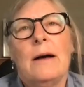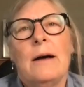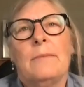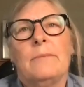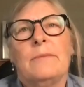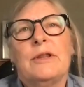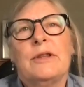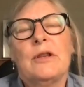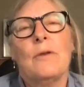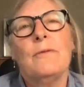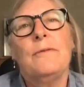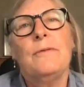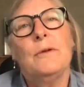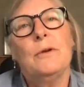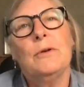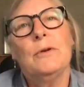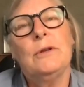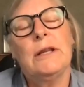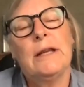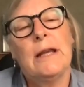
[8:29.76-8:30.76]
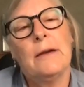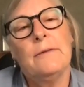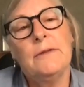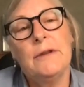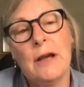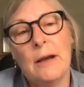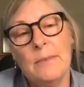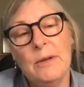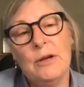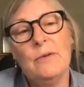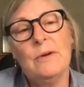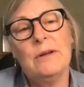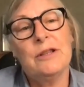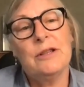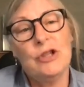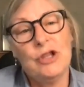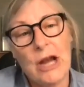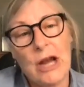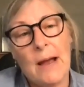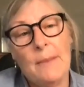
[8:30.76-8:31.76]
Slow Food DFW is
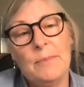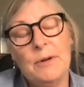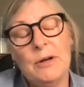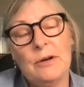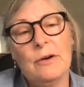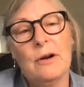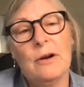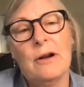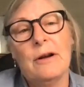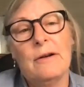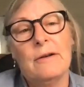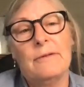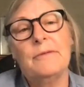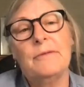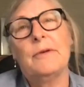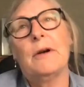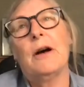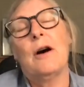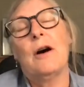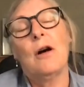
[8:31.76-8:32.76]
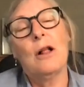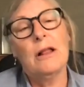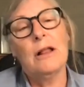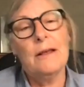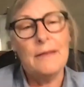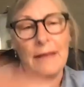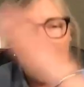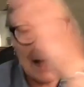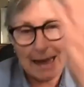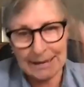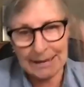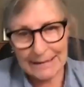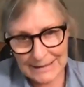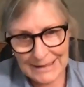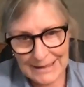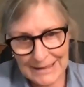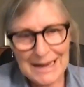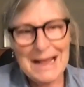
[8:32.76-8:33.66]
a chapter of all of that.